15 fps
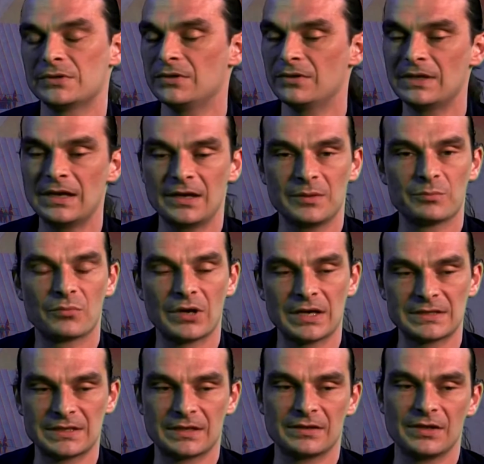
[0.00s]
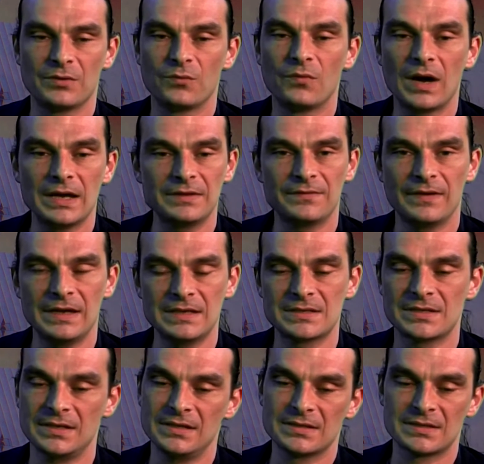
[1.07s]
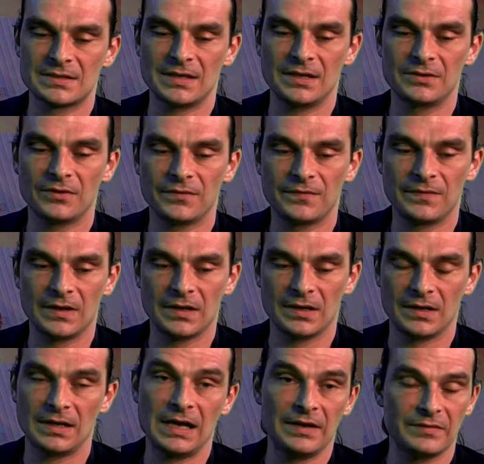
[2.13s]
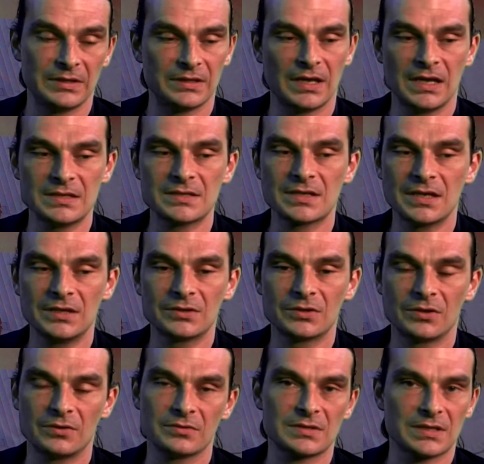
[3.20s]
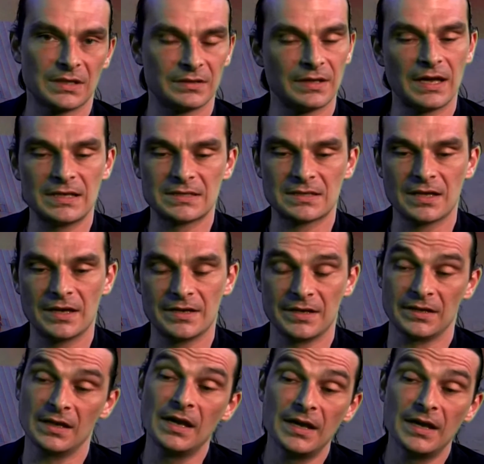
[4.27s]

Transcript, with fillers: You're getting practically a white face instead of having nice skin tones and nice lighting.